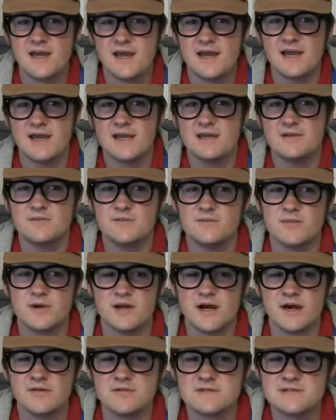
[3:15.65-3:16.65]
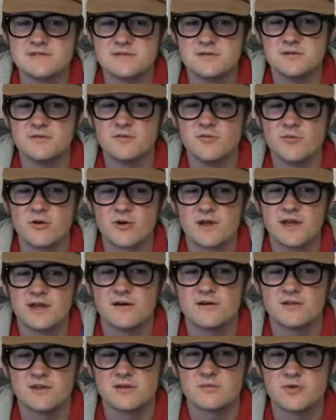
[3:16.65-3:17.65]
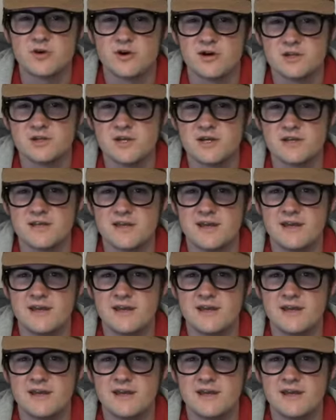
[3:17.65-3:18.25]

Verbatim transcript: and but I was still working on the project.